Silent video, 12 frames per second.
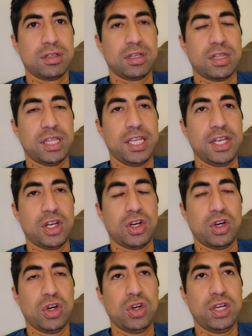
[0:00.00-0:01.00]

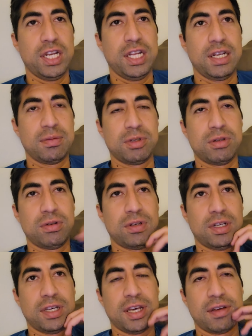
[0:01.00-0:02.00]
cleaner eating. I'm still
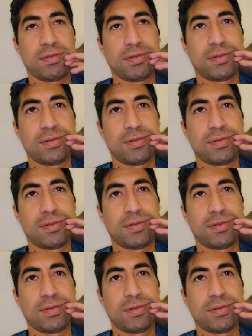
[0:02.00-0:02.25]
gonna have